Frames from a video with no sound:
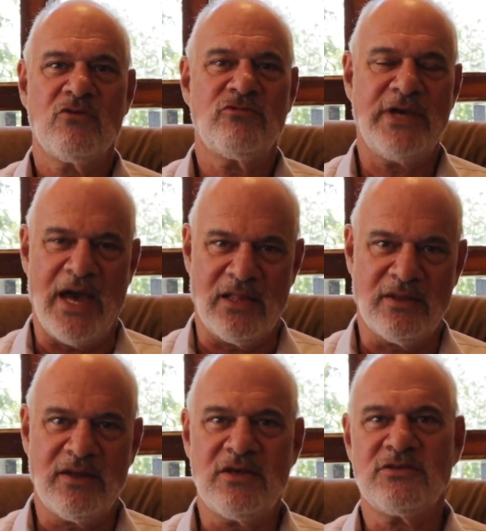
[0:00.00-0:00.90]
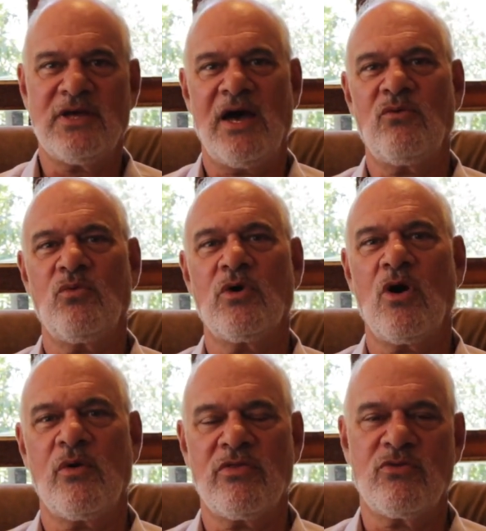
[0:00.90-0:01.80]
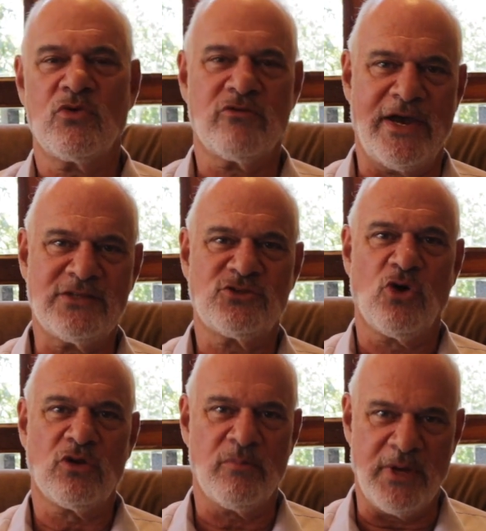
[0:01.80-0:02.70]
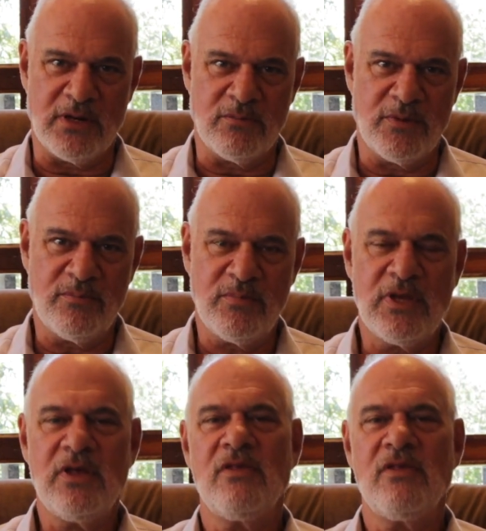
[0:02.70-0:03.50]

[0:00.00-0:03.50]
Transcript: Reality is that we're going through a grand solar minimum.